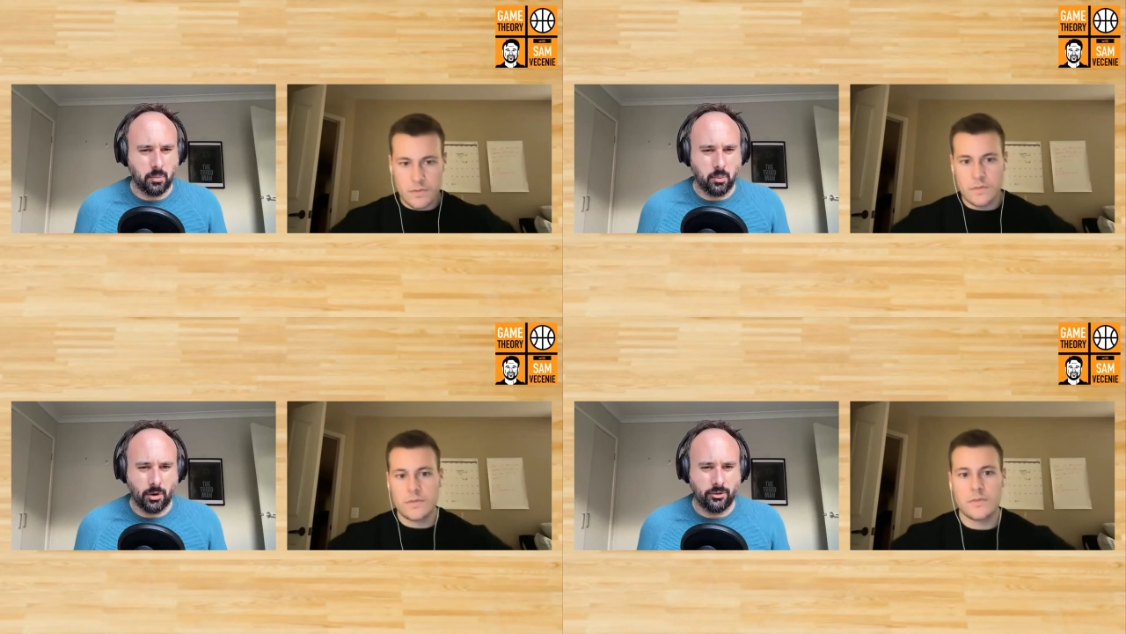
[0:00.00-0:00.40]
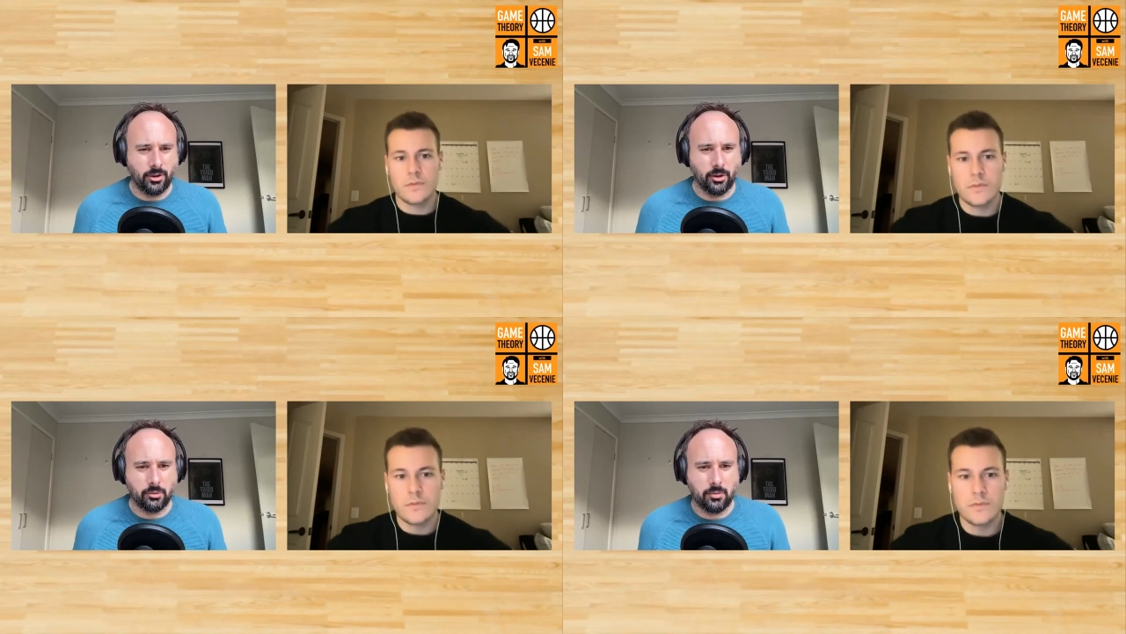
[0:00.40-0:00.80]
Speaker 1: we're
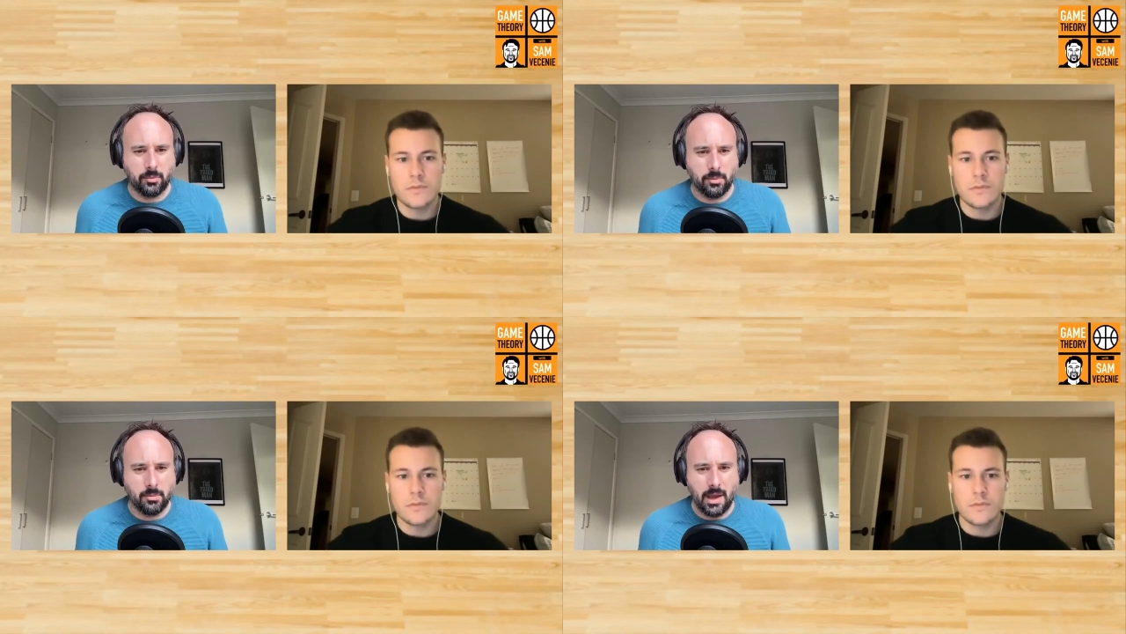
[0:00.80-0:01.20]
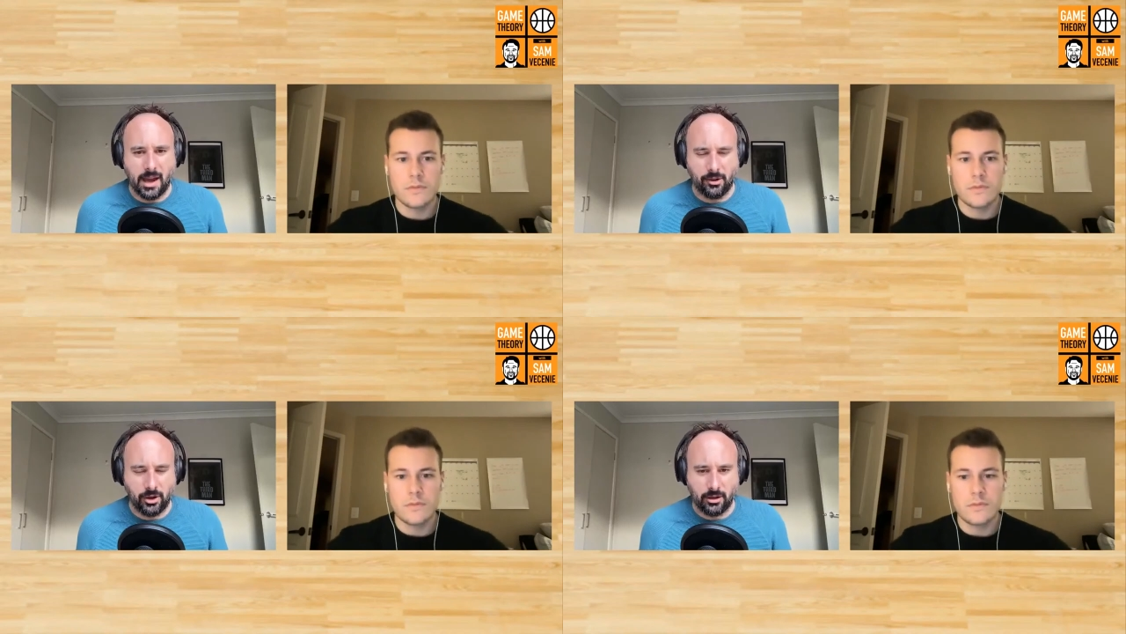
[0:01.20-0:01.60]
still
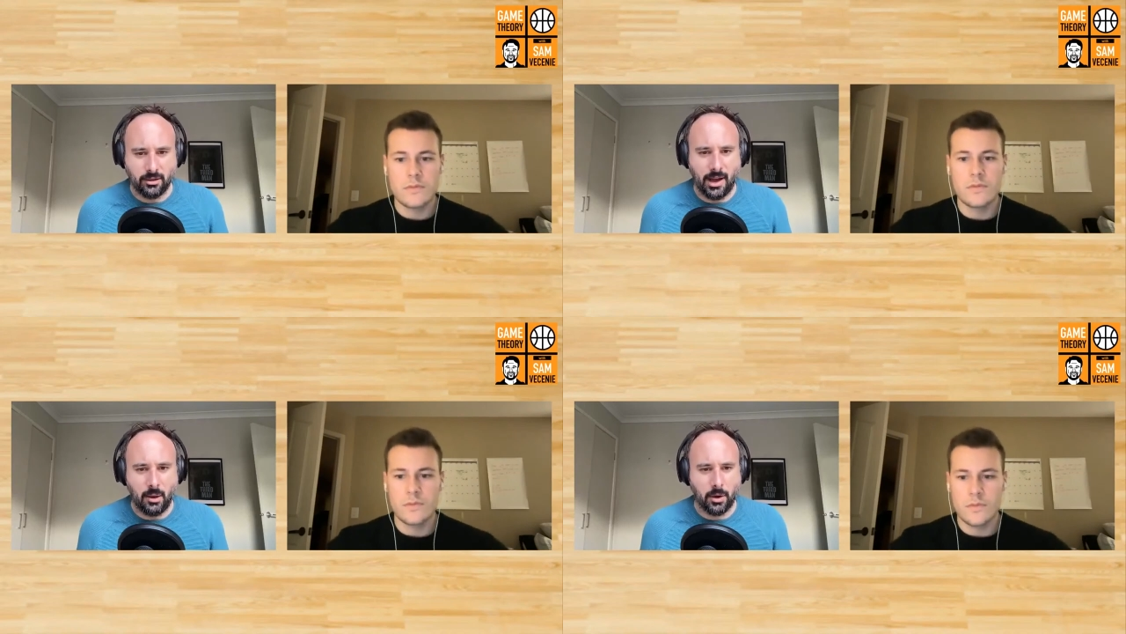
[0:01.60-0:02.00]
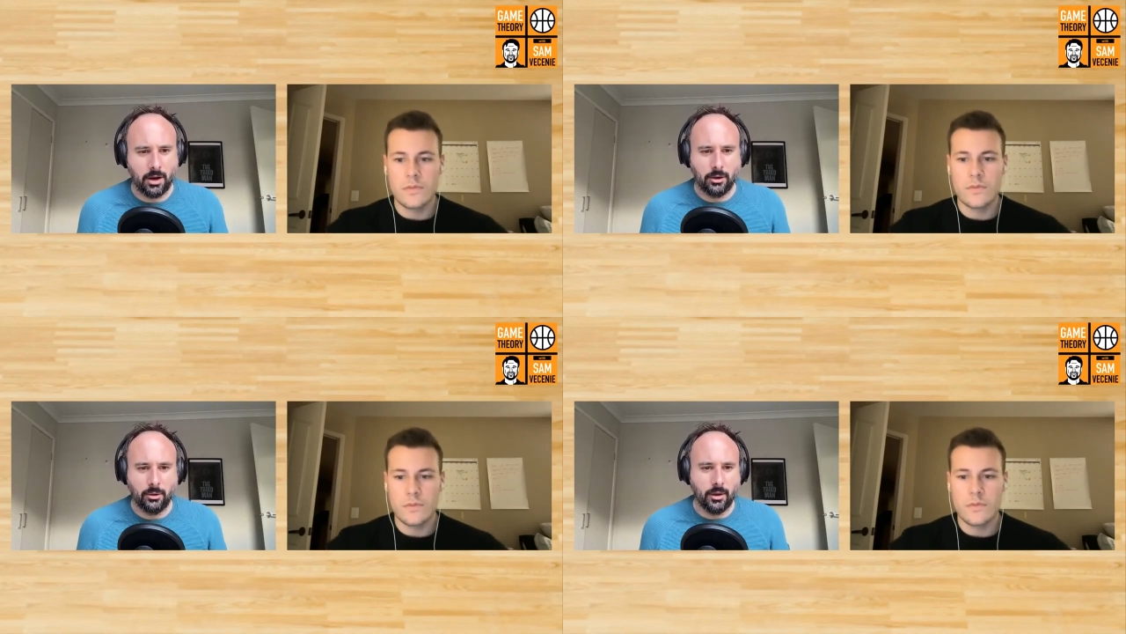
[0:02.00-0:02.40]
managing how
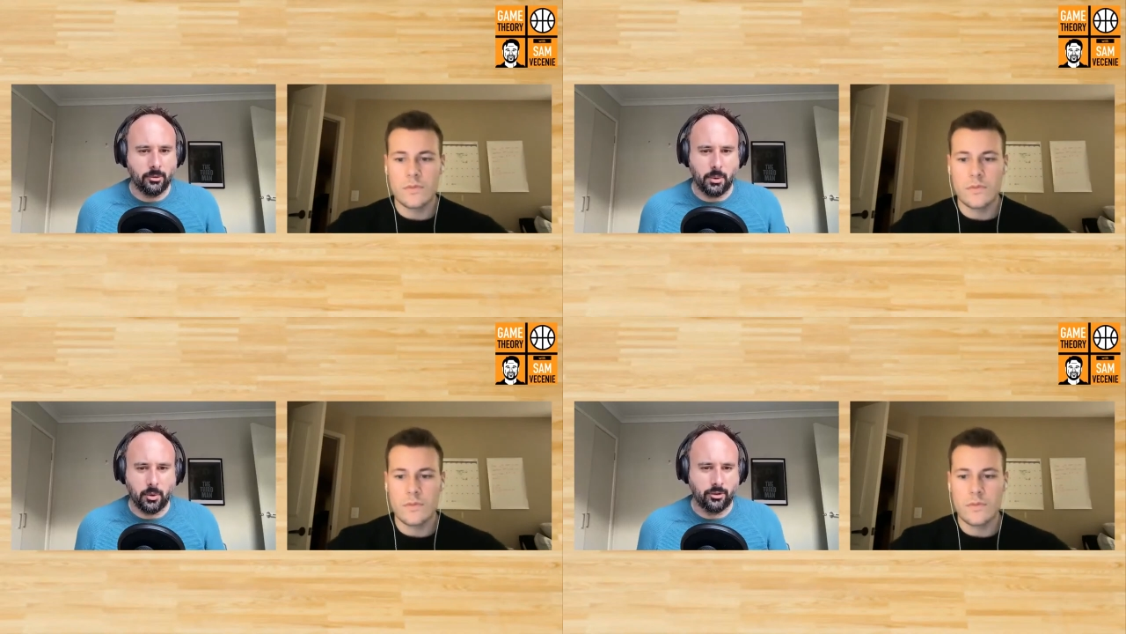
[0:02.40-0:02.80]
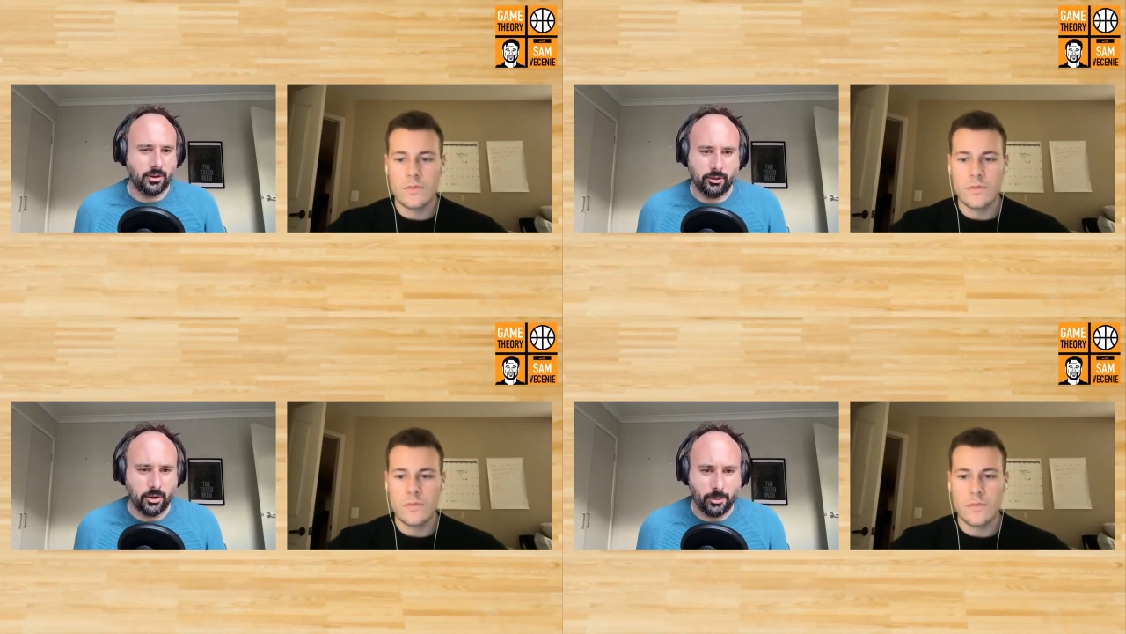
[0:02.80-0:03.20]
we're going to do this, but we're
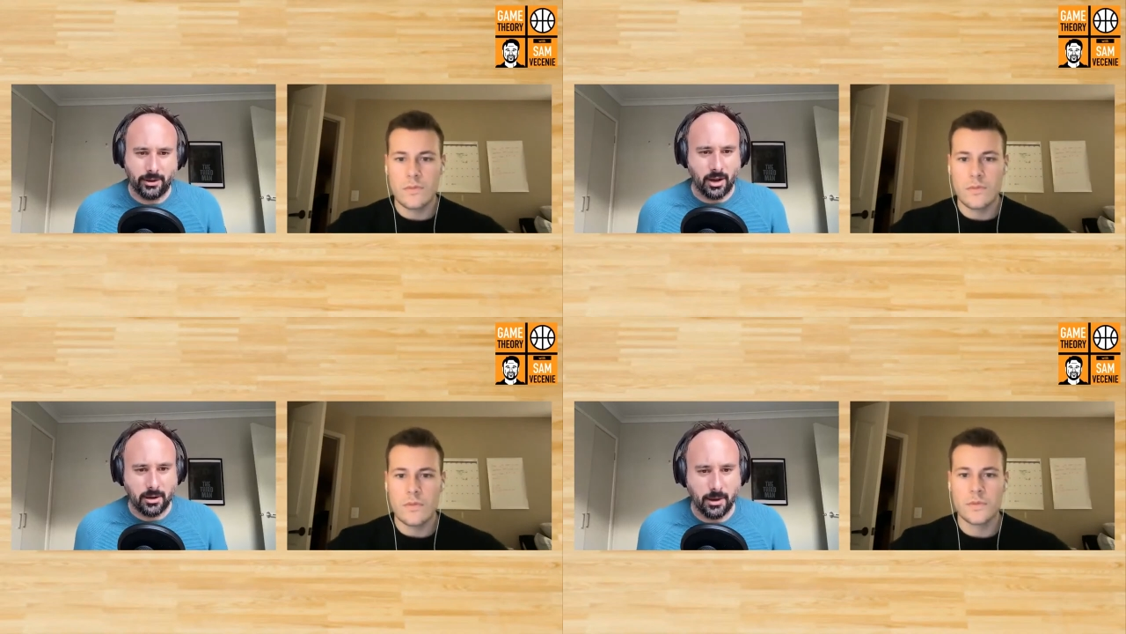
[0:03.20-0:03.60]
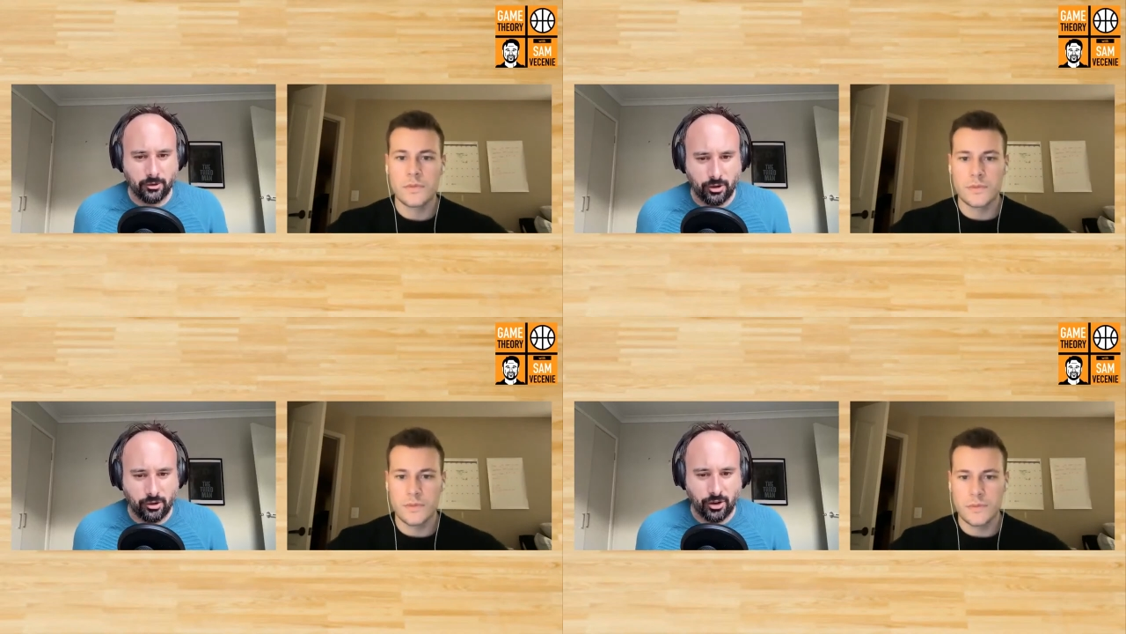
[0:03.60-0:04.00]
just going to start by talking
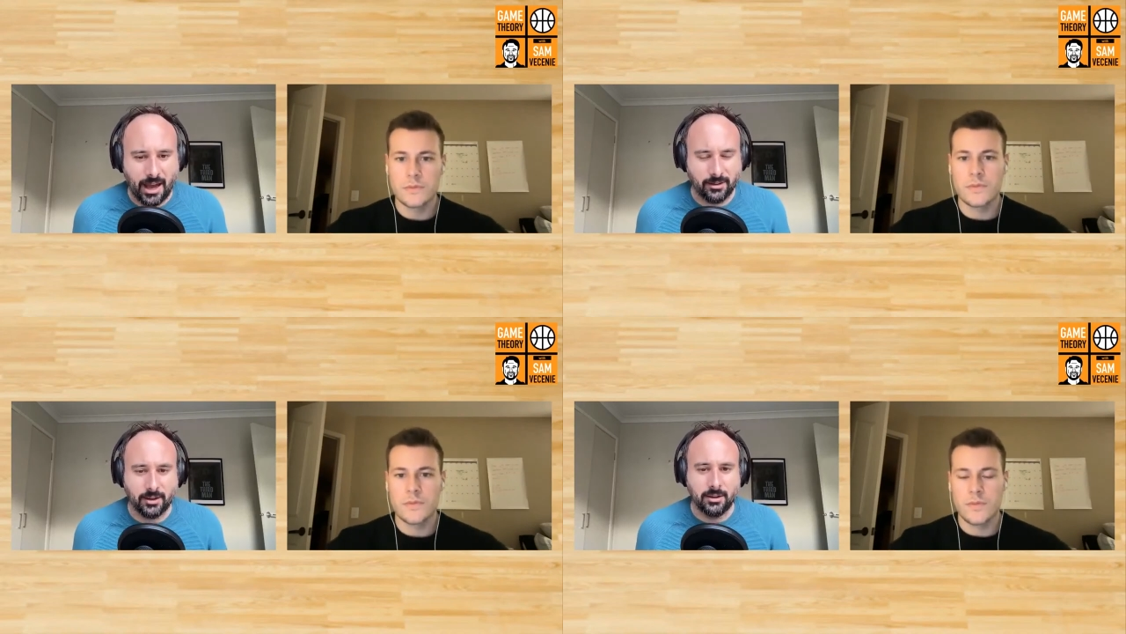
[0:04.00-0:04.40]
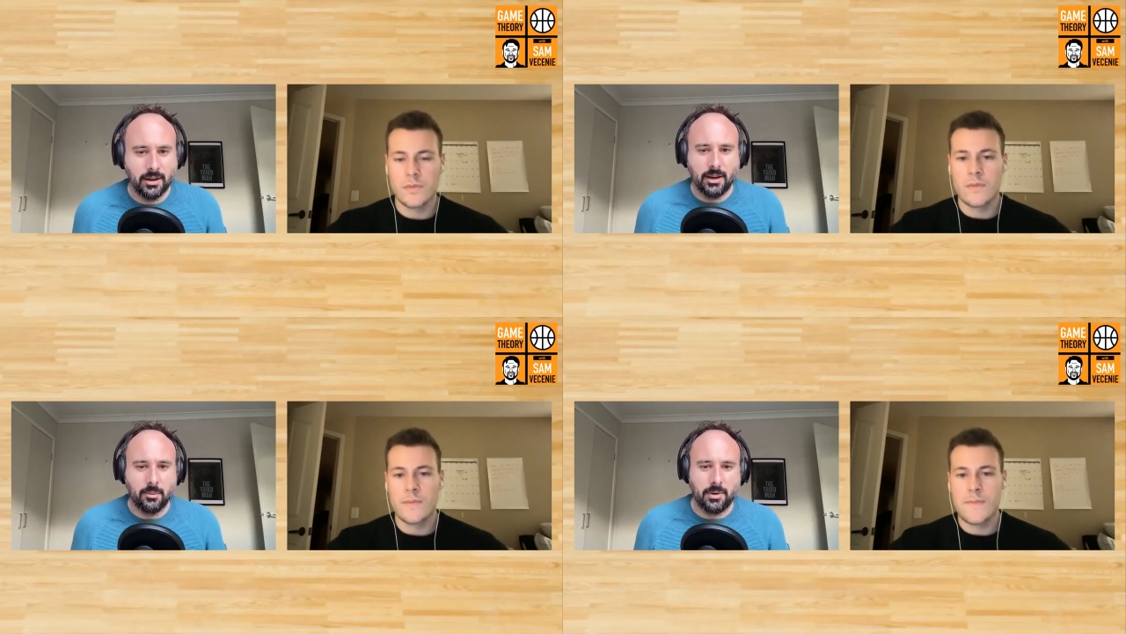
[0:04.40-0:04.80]
about GG Jackson